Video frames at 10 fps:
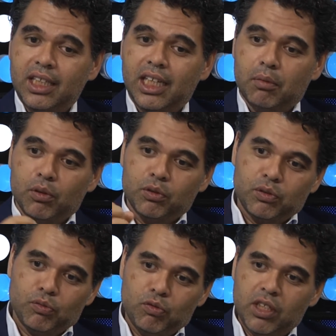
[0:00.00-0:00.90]
It was
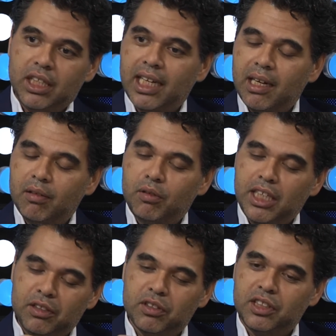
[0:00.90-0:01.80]
really
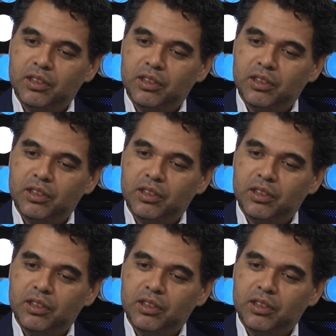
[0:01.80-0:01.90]
interesting